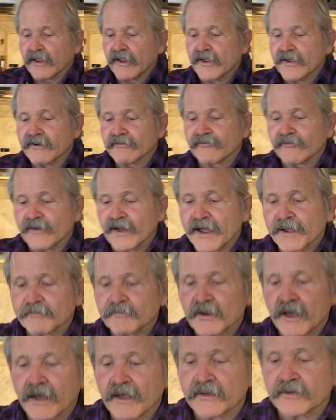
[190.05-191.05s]
If
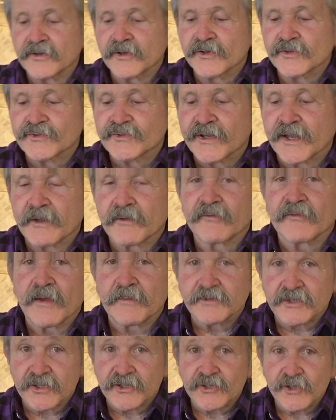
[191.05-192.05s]

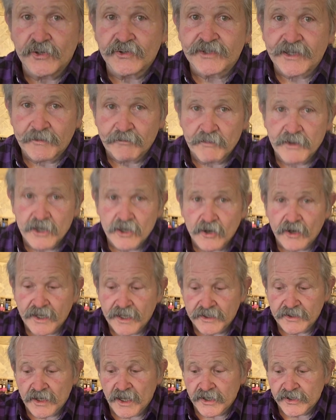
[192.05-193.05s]
I'm just using milk
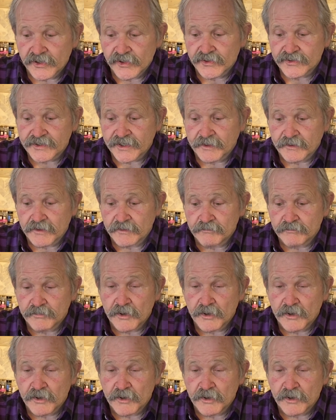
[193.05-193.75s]
and not using